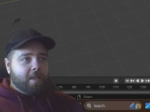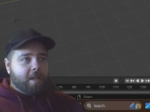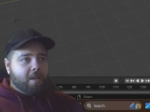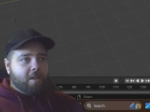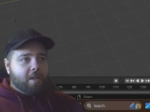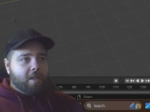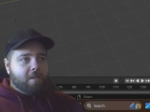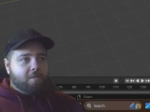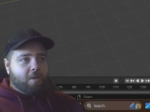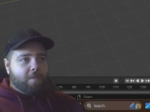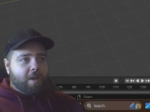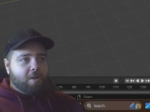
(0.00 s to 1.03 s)
And then in this
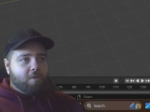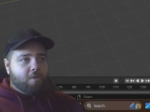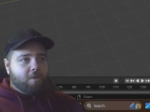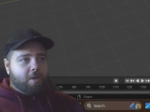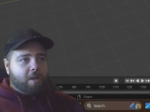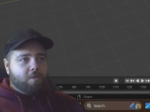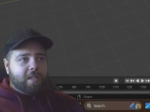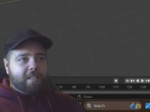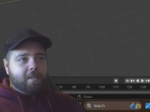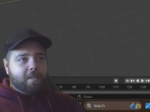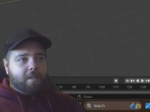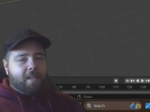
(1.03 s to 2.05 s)
top right corner, I call
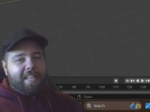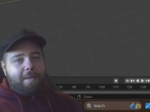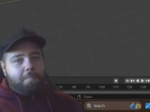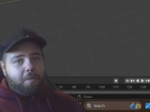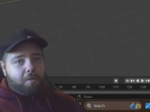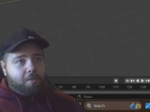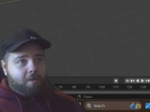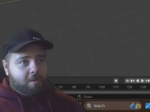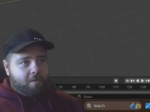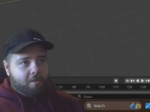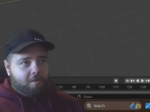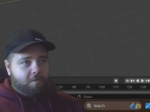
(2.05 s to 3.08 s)
this the gimbal
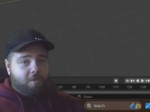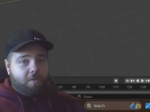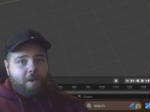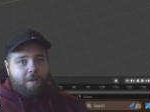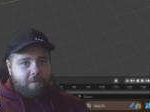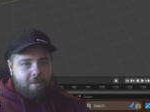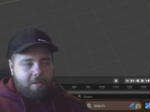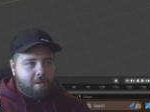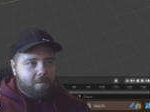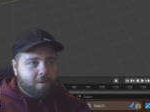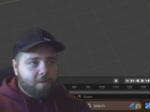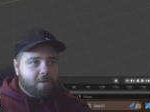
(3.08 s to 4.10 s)
for references
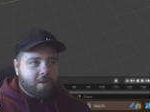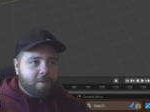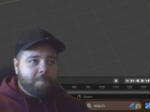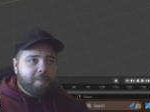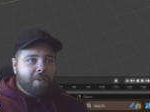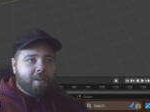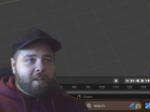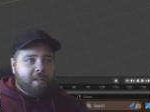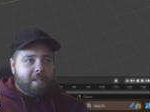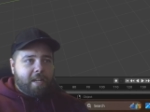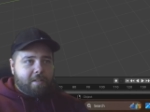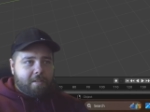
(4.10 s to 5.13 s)
in future.
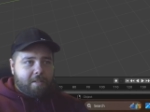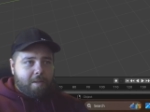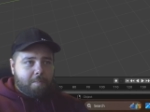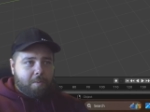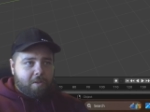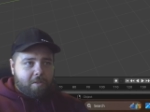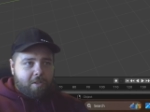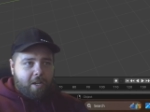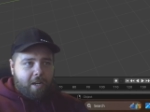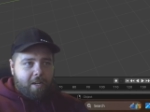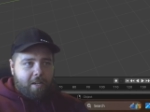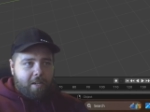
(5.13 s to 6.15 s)
Next to this gimbal, there's a
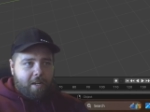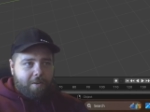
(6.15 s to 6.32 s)
tiny little